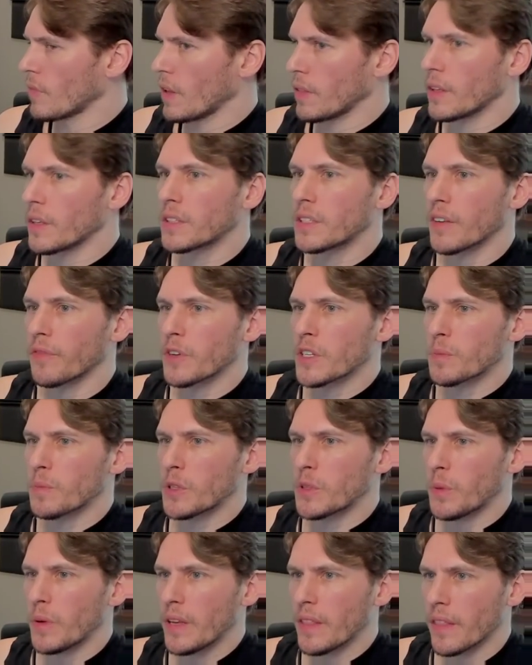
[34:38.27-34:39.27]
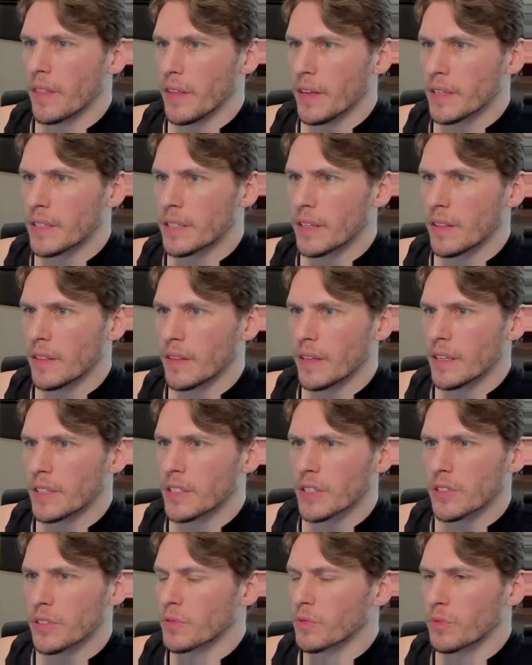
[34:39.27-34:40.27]
The difference between this and this
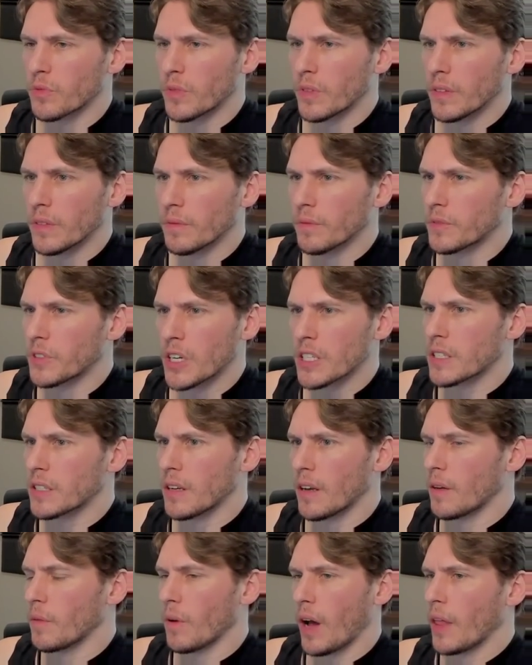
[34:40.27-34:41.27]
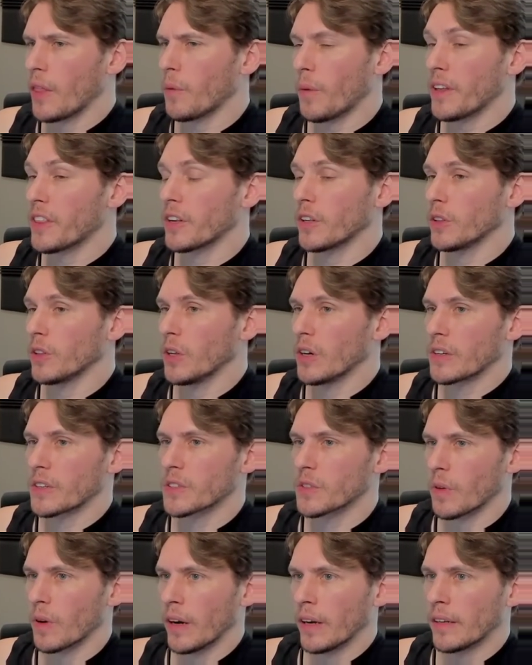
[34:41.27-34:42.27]
is just the way that it
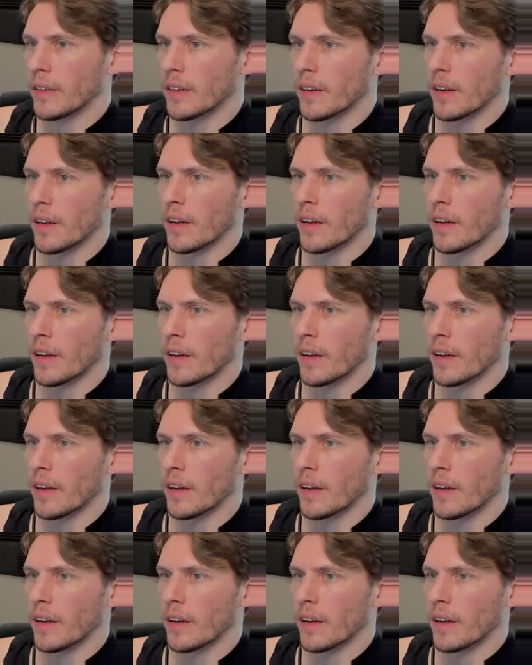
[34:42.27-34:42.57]
looks, right?